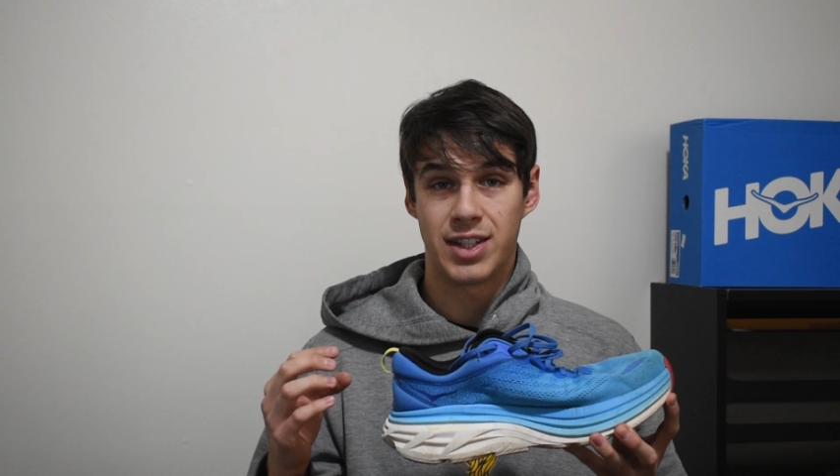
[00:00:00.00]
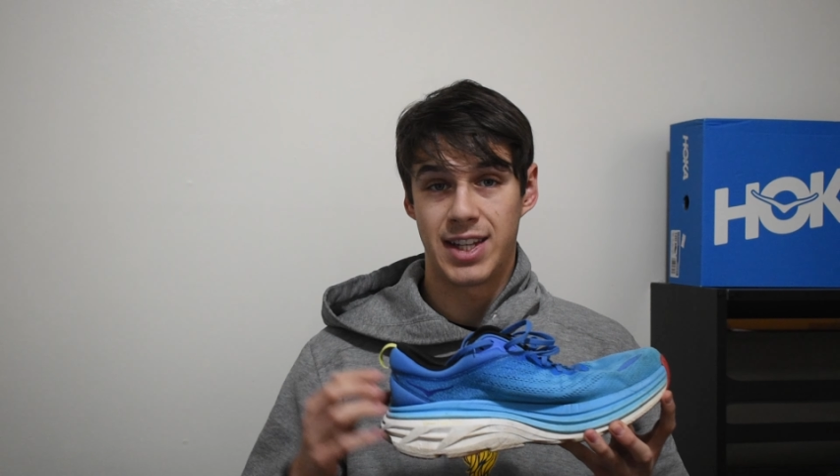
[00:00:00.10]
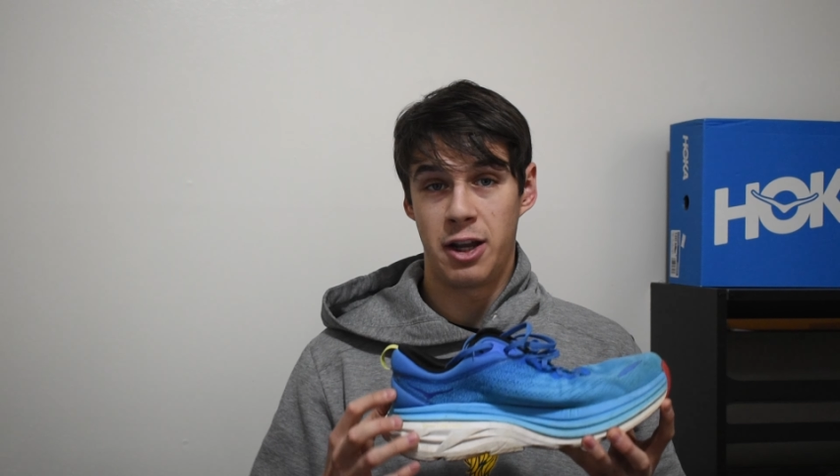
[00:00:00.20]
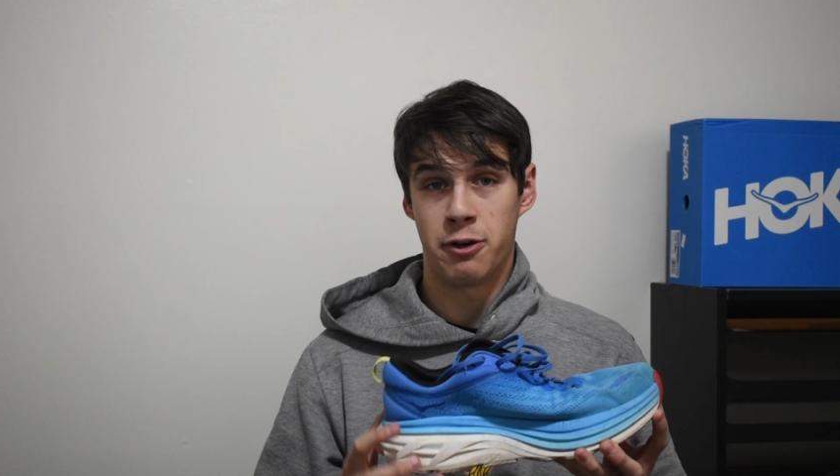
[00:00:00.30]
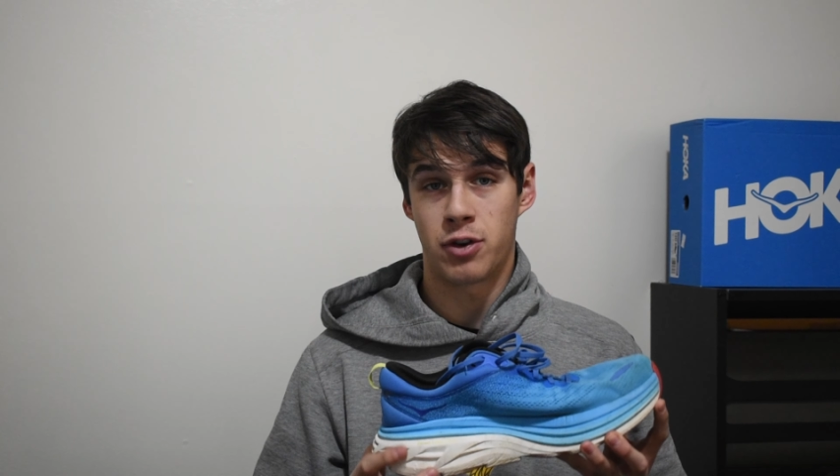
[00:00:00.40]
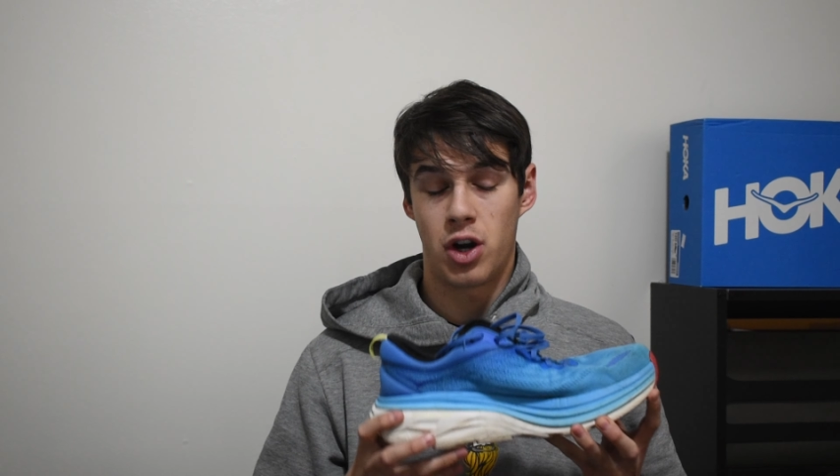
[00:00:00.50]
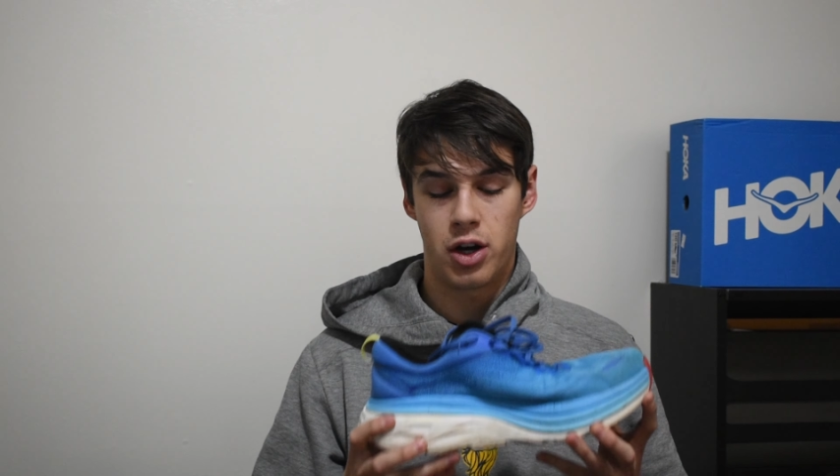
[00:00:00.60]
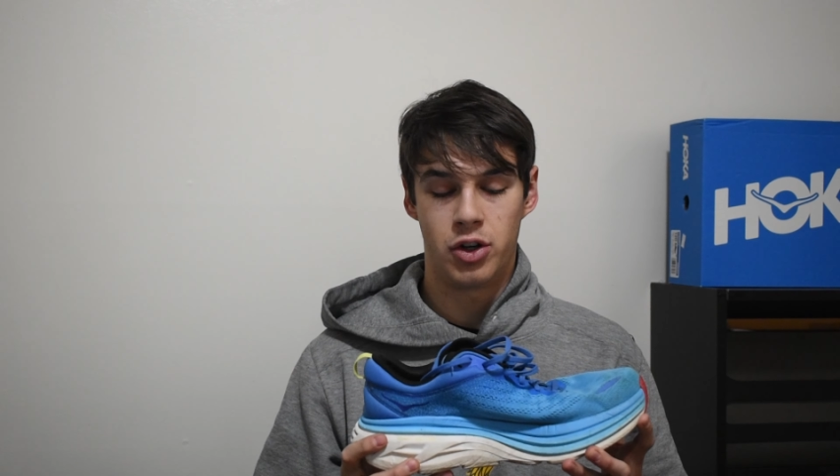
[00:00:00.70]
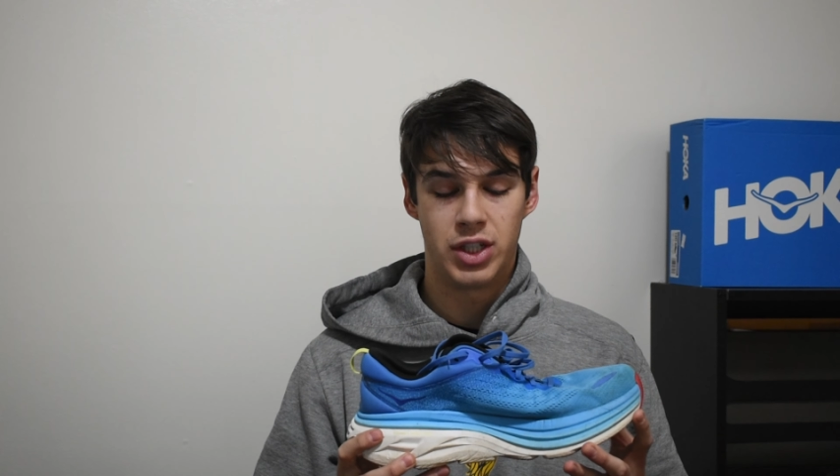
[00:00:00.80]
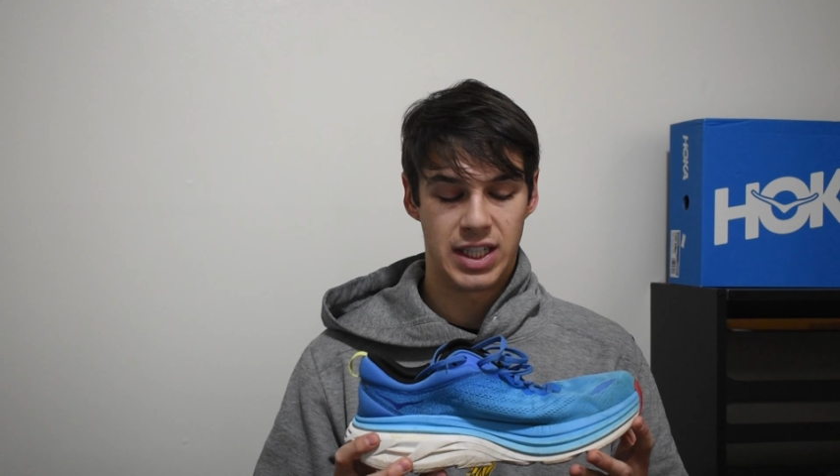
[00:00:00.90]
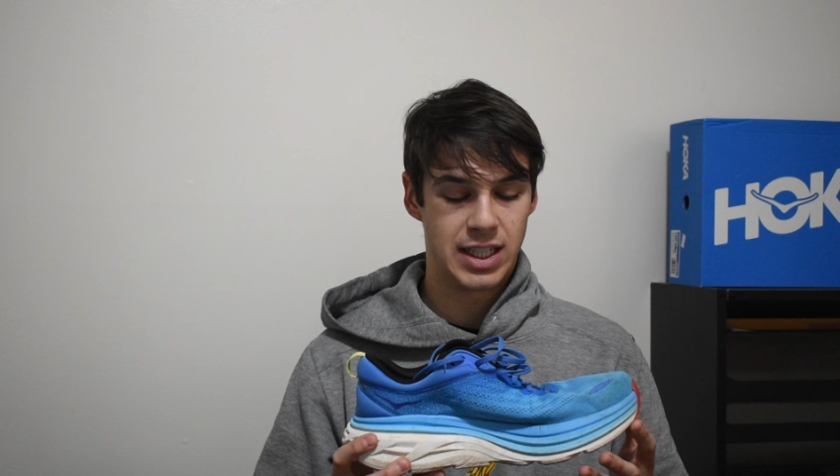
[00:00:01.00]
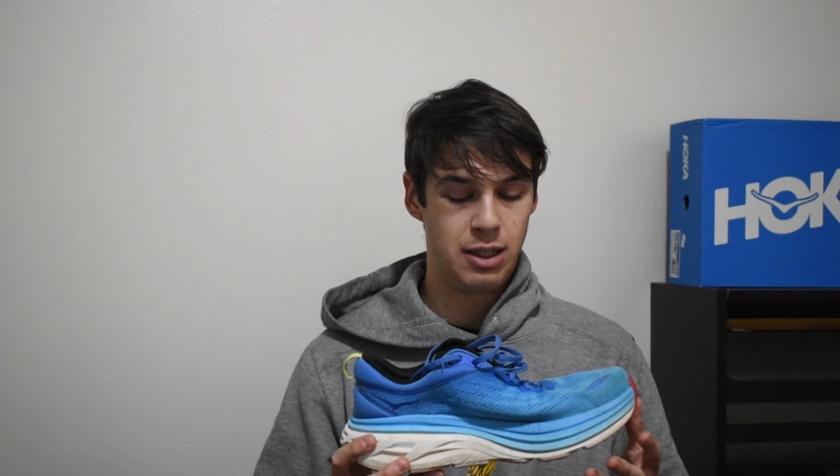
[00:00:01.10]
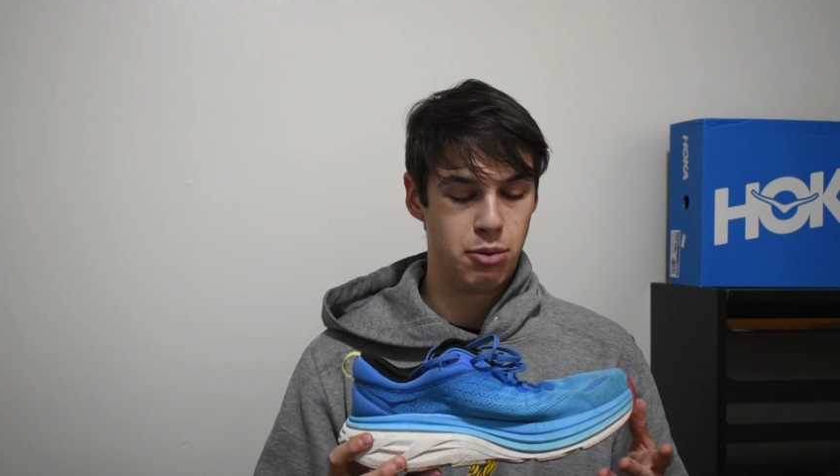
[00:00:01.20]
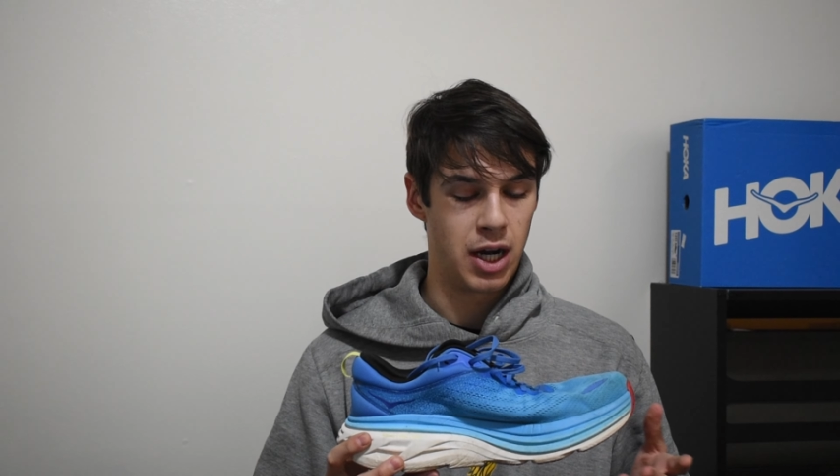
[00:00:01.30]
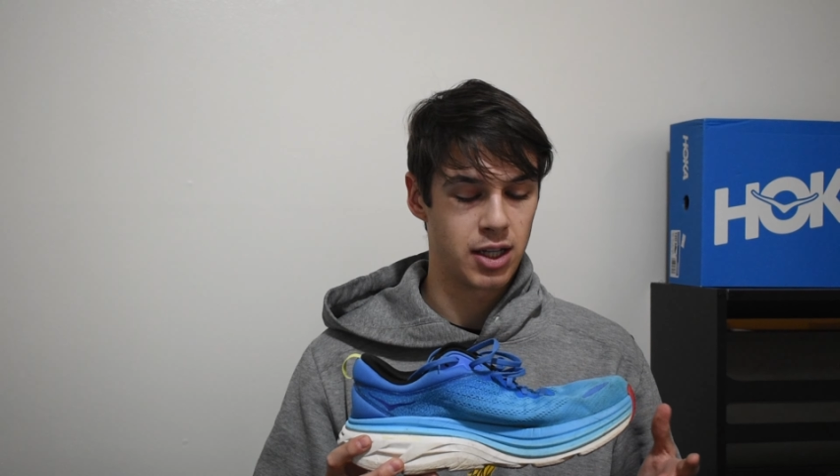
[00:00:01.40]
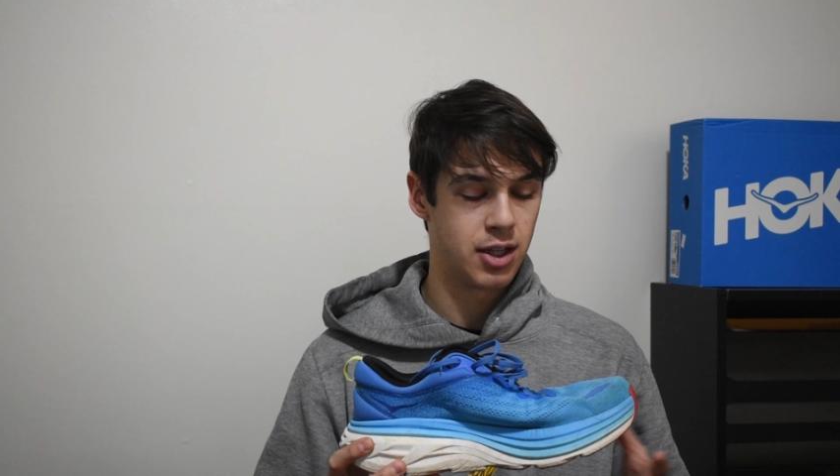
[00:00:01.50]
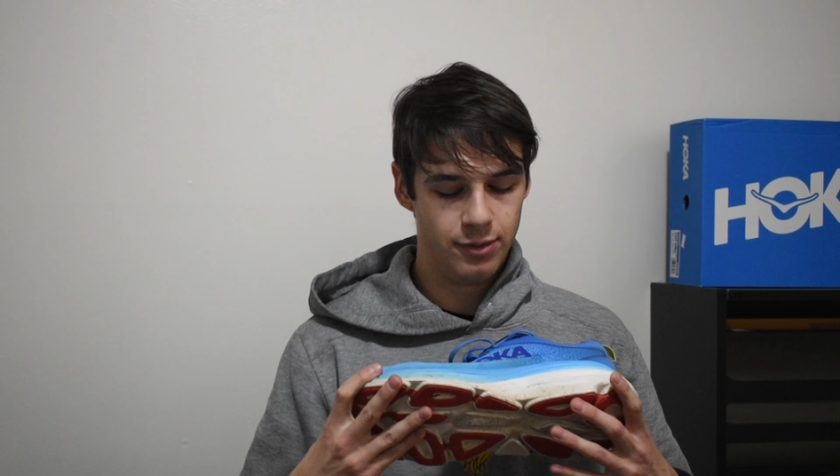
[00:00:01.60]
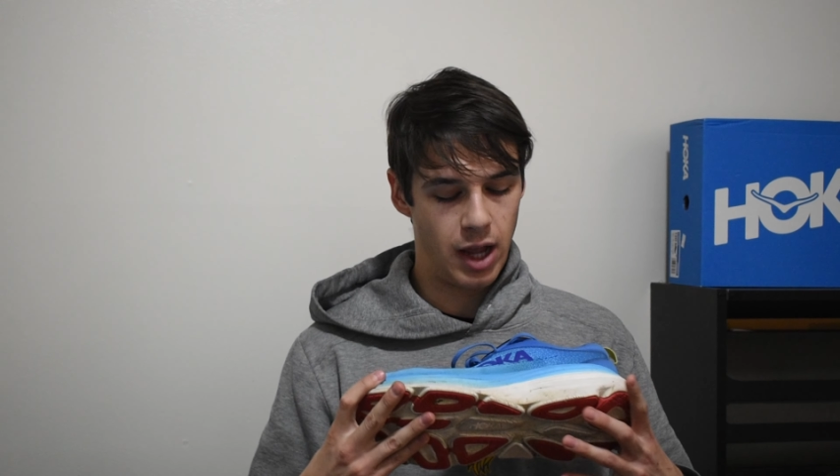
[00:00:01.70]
sale for 160 bucks.